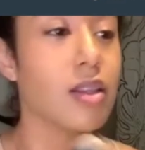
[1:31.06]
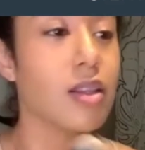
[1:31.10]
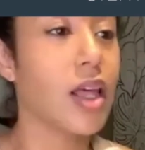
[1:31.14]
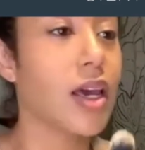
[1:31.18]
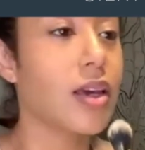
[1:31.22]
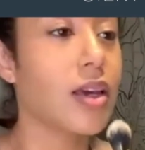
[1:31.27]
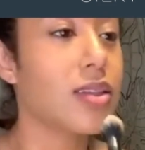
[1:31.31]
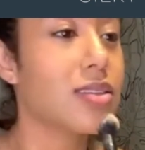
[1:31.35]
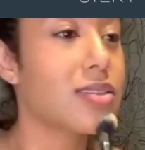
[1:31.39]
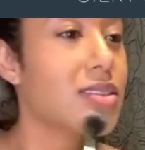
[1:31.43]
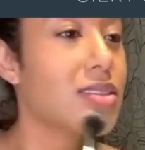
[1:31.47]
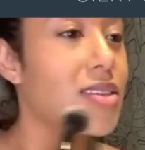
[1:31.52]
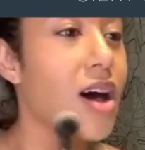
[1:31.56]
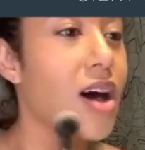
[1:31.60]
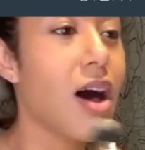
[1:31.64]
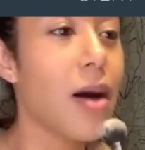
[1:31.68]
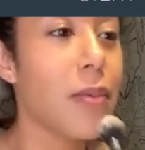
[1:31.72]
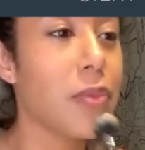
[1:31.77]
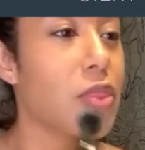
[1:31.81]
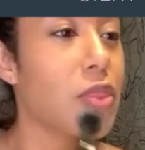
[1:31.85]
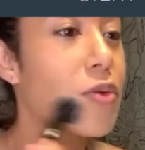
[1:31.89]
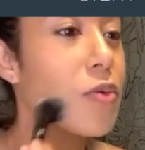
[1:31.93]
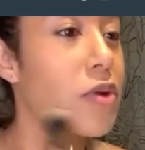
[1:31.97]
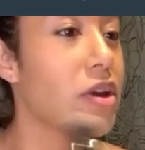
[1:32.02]
like
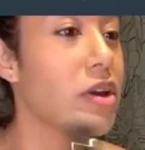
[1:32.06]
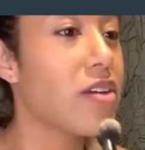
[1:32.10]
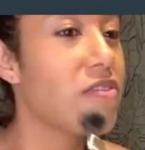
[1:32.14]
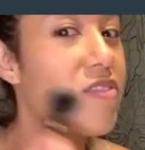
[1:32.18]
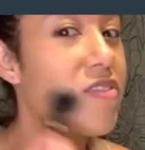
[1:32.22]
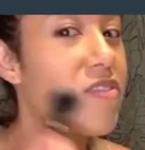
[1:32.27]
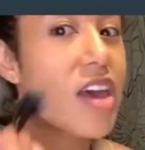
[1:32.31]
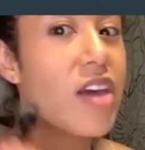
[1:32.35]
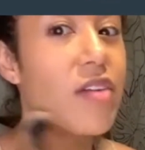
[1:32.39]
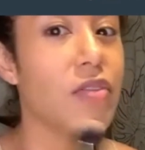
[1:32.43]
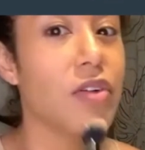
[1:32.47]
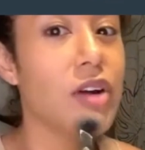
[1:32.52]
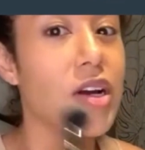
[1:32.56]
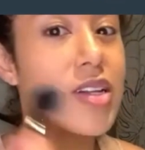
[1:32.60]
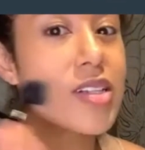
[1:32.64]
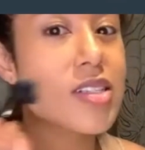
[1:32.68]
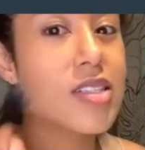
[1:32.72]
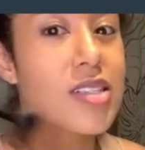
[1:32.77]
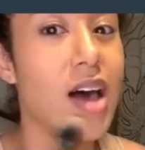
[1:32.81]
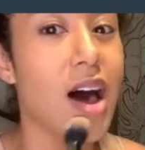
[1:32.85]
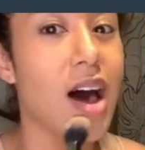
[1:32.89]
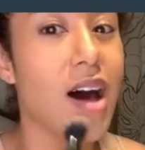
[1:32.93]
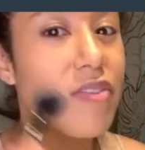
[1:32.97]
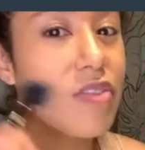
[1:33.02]
top 3 favorite
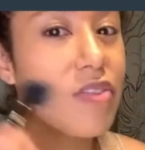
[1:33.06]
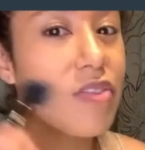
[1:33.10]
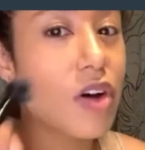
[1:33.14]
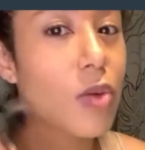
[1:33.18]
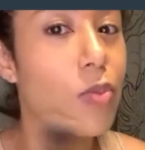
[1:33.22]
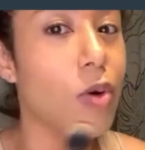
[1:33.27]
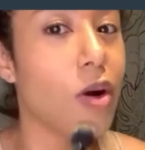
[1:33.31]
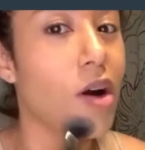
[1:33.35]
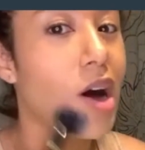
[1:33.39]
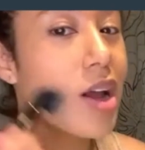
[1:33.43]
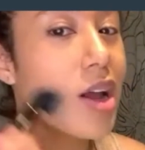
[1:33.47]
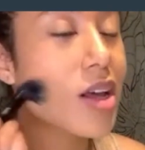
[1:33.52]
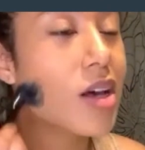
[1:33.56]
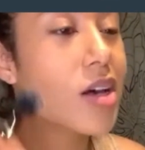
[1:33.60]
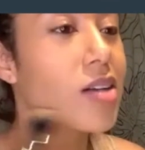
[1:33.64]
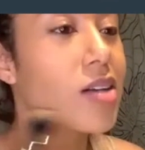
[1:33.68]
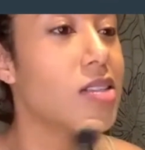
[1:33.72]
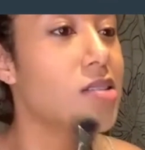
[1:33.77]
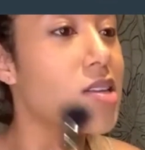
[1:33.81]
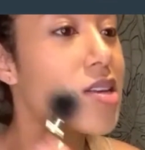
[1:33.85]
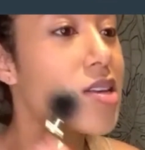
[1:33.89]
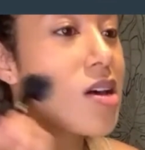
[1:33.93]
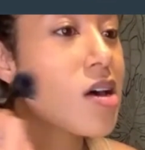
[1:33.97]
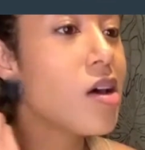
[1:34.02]
Sappho
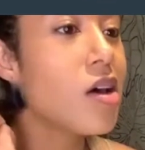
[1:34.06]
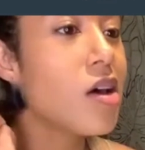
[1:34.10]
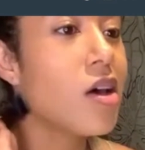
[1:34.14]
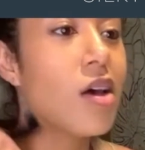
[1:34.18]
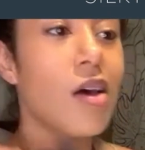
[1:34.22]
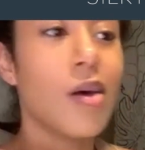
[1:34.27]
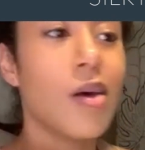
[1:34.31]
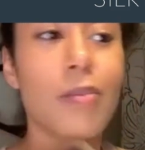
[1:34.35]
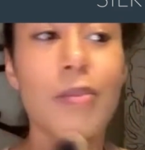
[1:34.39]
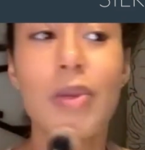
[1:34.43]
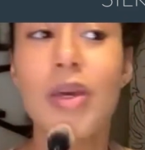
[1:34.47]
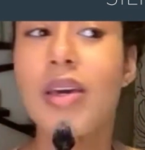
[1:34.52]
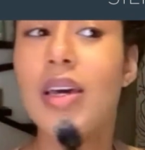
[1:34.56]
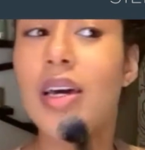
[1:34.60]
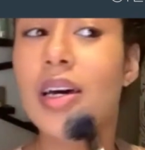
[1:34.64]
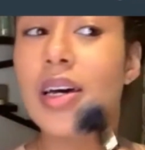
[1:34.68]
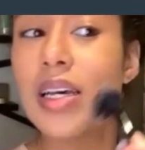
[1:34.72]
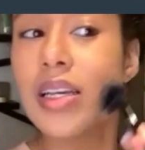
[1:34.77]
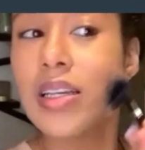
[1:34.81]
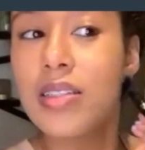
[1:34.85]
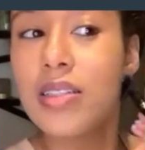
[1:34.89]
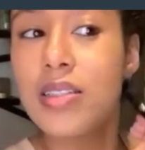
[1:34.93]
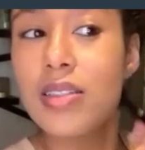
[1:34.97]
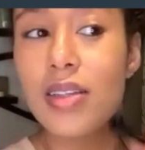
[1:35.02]
products,
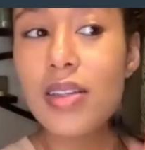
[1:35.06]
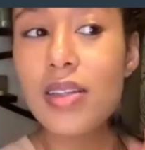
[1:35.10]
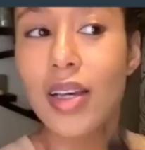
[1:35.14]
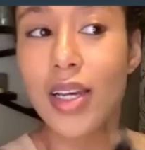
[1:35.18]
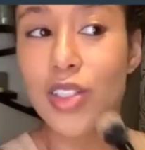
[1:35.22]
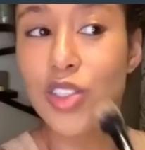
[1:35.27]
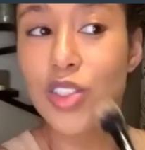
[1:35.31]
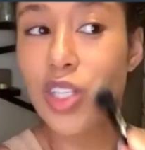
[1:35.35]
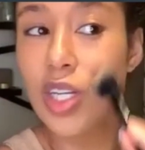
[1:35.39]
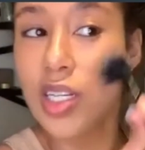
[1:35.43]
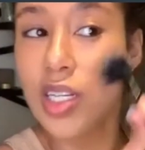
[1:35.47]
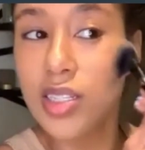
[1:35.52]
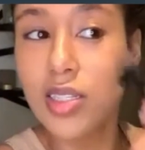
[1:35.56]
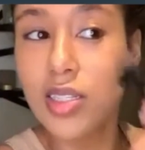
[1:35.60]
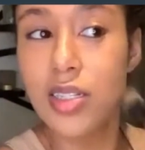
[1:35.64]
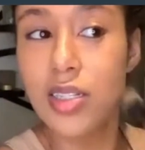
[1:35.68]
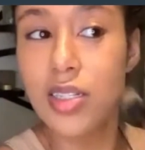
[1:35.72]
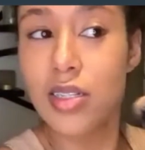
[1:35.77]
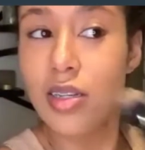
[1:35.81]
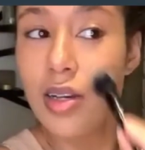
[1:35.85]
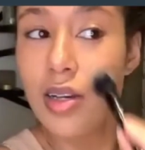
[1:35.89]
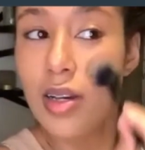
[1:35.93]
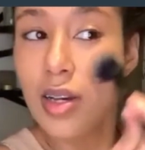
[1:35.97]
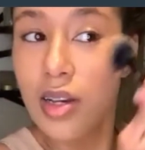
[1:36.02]
because it
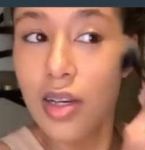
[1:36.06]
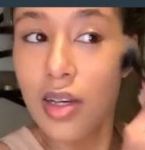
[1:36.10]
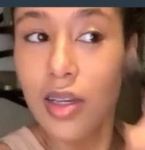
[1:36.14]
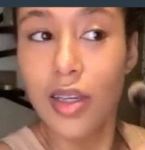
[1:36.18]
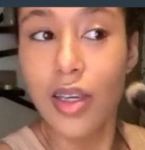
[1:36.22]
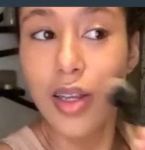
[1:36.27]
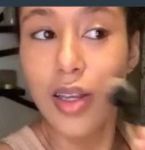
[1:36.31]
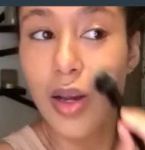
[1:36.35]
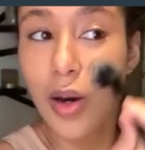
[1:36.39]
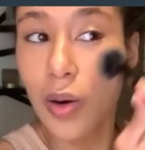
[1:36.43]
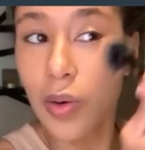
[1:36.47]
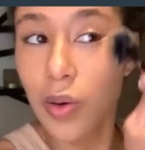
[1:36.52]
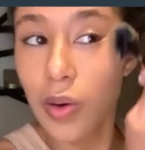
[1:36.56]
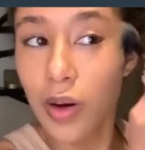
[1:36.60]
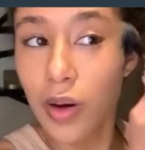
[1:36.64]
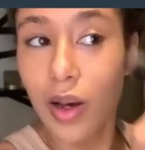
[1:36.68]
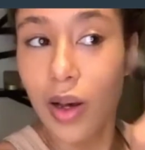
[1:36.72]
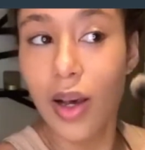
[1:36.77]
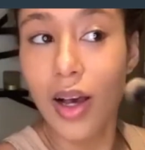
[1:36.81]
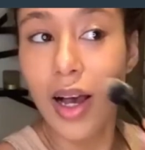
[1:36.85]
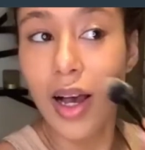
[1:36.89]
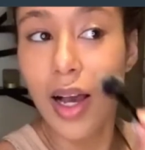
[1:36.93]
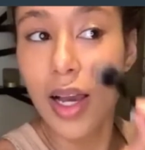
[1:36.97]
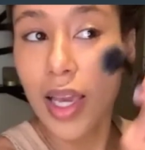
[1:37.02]
just, you know,
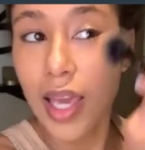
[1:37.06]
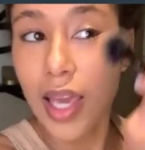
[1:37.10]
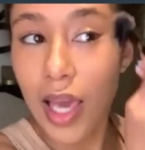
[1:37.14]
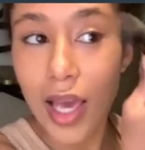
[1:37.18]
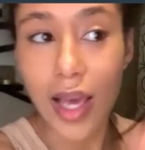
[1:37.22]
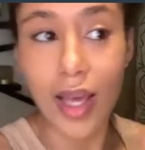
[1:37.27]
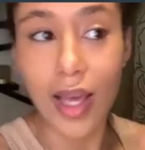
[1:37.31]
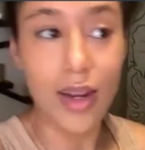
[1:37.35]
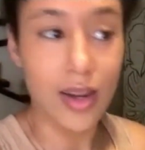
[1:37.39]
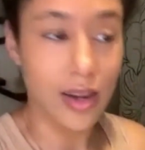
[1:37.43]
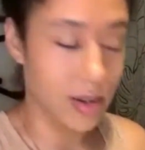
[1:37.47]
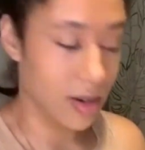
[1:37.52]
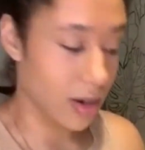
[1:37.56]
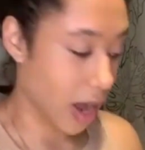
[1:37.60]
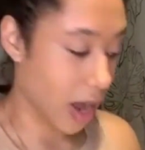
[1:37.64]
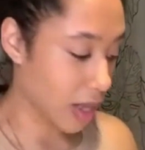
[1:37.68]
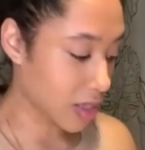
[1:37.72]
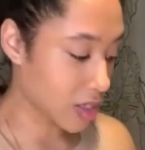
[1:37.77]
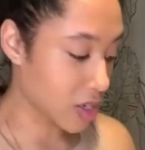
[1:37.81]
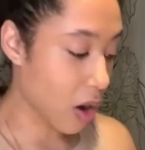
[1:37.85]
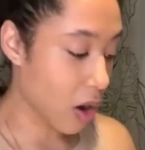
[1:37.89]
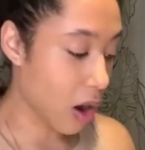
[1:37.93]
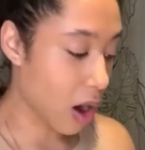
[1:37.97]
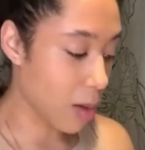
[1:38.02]
again,
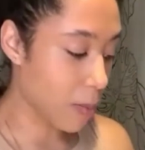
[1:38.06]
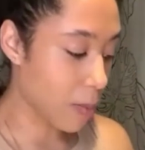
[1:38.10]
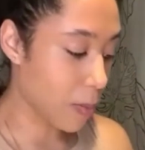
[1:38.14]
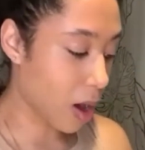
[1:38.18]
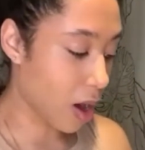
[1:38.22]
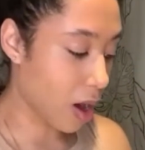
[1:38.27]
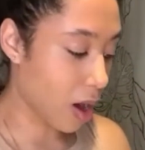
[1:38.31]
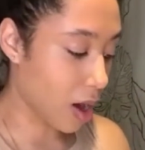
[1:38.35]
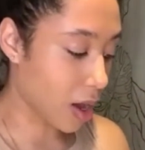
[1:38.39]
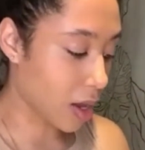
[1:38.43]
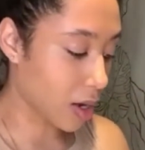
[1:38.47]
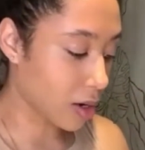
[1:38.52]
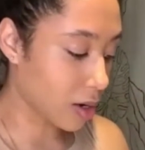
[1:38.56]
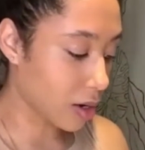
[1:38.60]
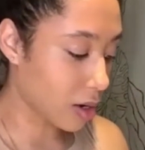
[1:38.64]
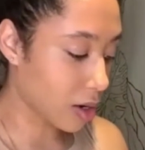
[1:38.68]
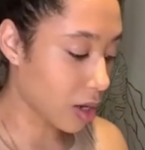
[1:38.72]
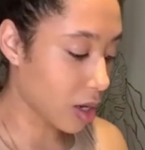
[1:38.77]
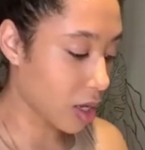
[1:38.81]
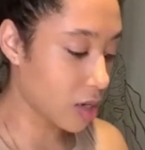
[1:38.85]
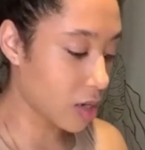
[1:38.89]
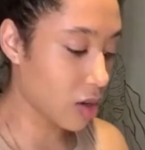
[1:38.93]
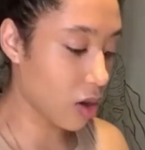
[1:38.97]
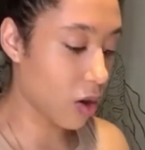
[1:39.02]
not to harp on
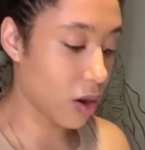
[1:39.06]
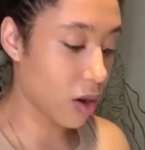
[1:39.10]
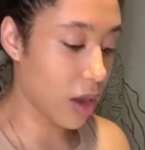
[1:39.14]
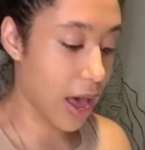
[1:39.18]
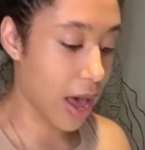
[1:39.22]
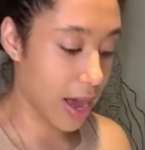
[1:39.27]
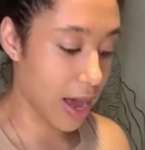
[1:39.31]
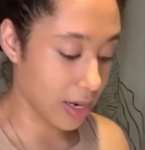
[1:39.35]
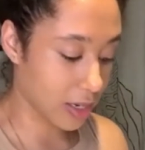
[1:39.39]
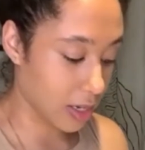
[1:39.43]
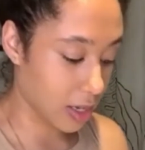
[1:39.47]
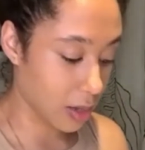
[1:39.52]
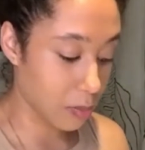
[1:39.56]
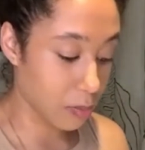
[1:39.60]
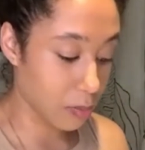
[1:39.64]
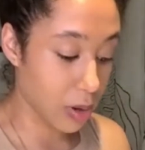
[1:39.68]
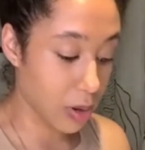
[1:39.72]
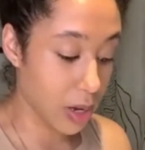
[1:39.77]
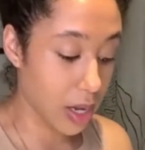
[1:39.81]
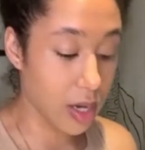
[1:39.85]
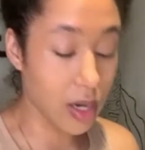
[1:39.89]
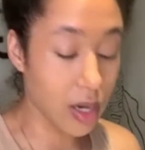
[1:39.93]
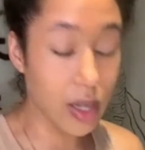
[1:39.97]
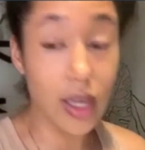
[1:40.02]
adult acne,
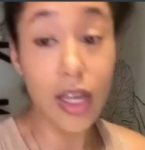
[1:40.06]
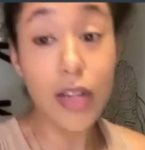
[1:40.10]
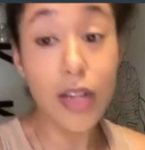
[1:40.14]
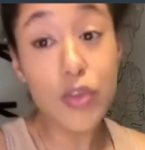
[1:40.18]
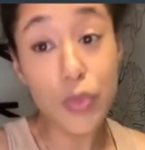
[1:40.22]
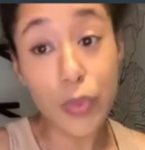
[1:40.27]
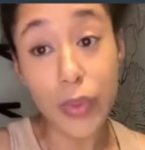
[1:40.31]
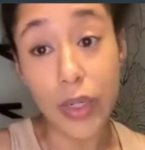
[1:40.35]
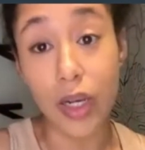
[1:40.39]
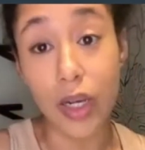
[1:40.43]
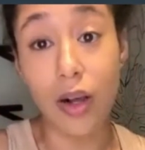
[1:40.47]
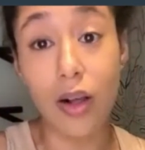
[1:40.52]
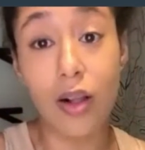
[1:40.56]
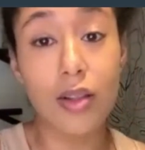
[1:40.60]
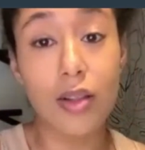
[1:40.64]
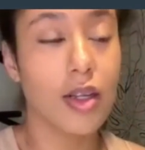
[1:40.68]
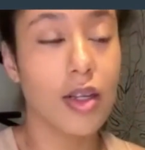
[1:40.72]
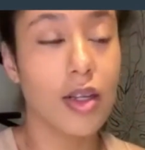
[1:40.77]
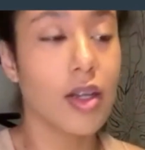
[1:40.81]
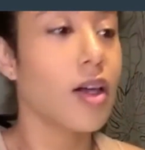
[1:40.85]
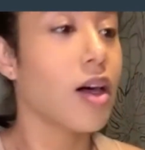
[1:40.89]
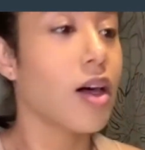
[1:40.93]
but it's real.